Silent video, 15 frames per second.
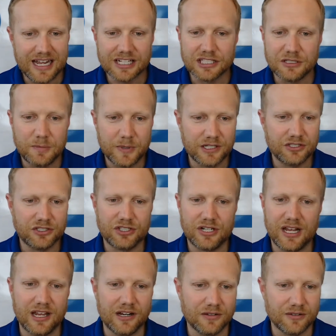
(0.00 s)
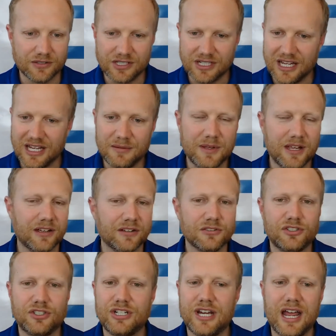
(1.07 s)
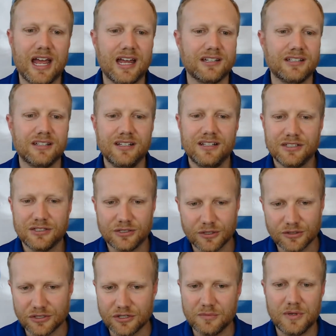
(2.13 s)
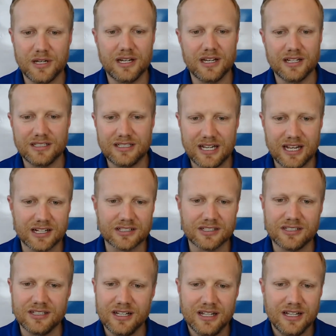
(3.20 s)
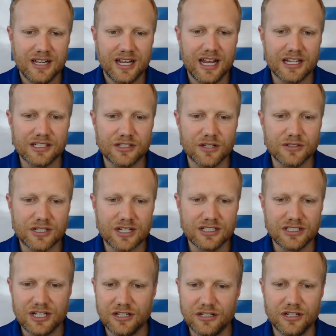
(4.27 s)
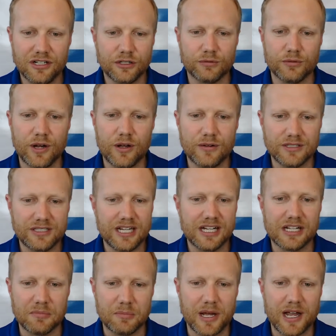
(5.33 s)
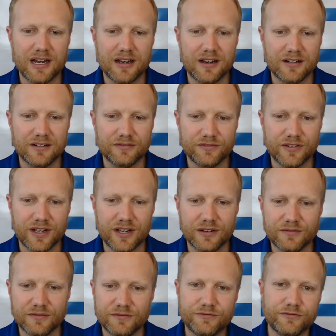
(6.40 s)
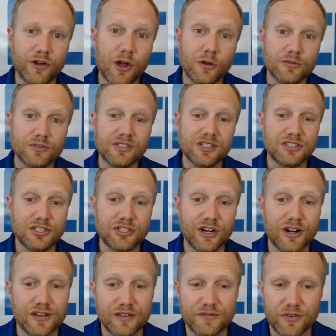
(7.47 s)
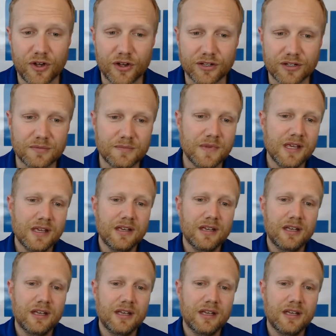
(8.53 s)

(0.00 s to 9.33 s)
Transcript: text-based channels, email, chat, social media, text, as those continue to grow and take a bite out of phones' share of the volume,